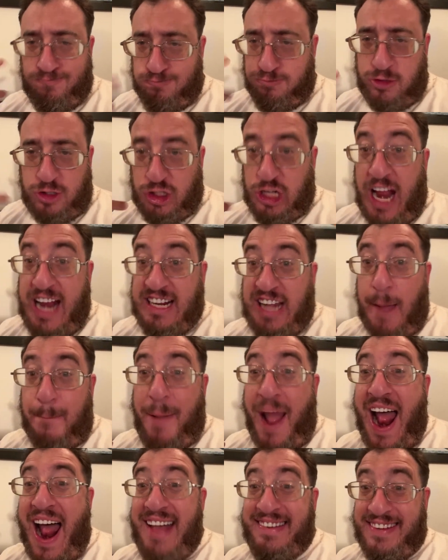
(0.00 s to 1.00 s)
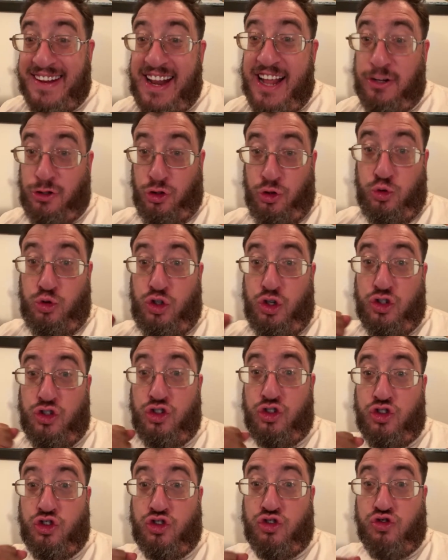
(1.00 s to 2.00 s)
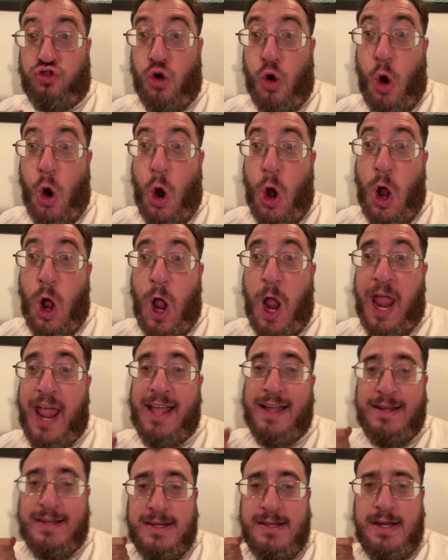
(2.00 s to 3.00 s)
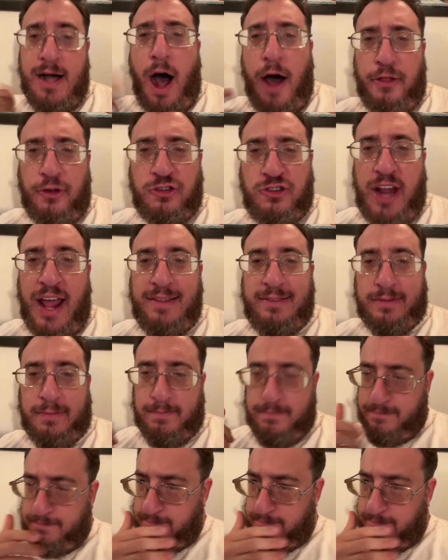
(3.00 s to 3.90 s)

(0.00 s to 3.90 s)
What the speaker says: state capacity to destroy other states.